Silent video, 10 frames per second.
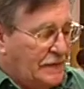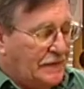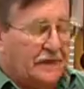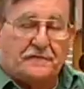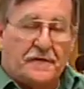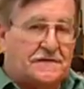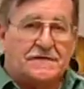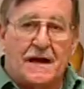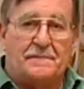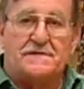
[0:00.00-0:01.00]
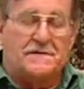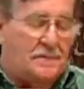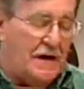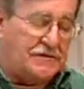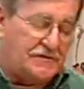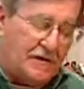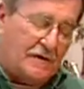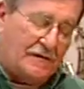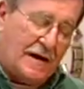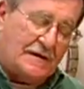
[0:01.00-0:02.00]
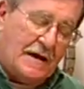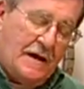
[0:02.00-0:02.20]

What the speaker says: Well, the first step is to make sure that